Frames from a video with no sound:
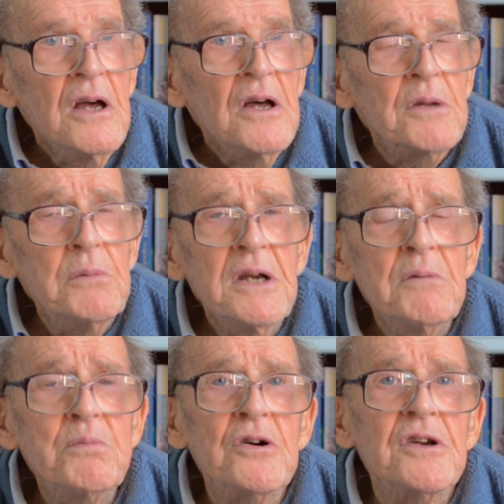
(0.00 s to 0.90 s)
The main
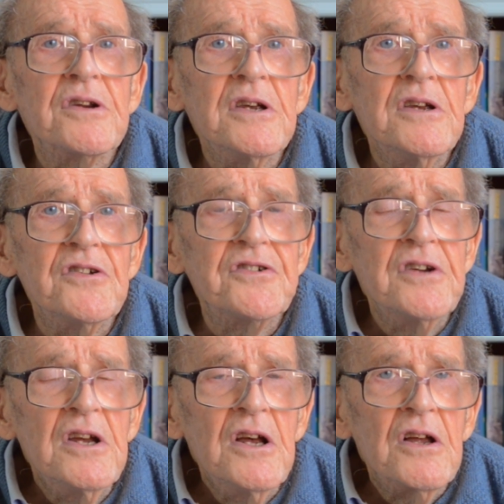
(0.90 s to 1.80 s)
point is
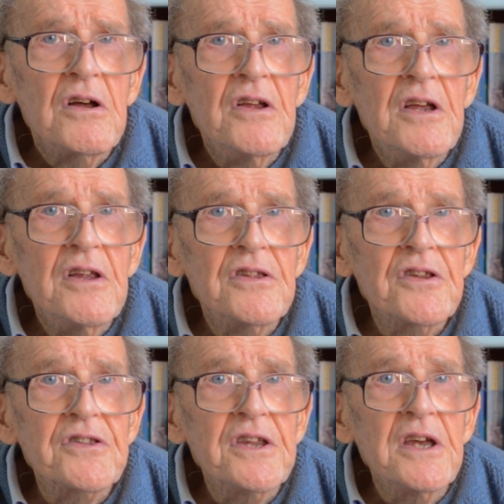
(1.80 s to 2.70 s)

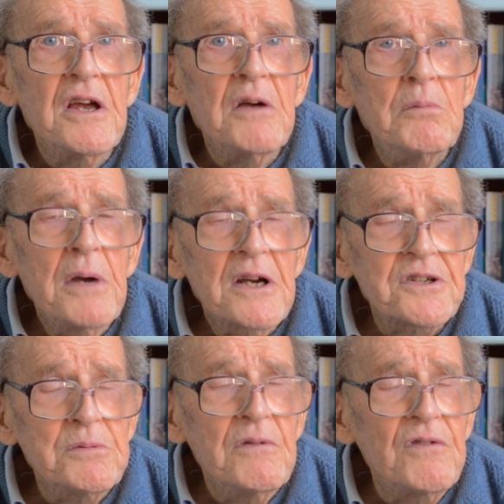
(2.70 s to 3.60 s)
that the maximum